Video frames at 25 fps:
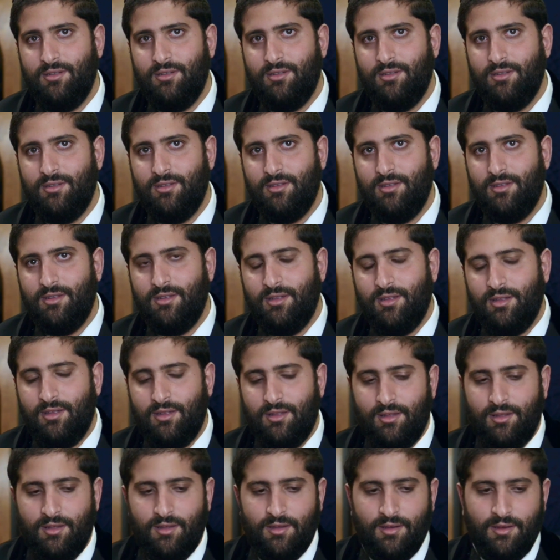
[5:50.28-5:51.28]

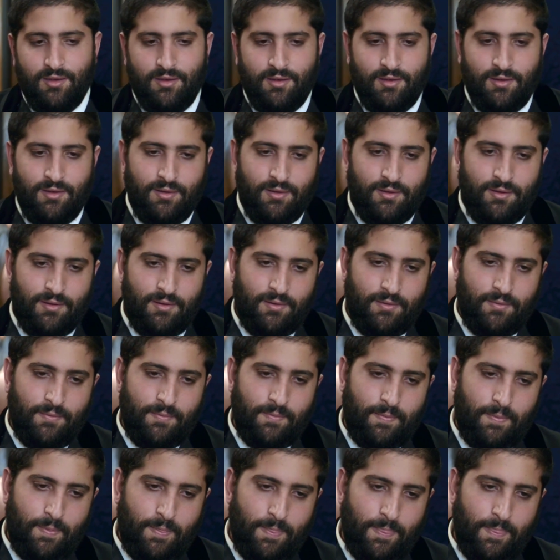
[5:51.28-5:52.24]
[no speech]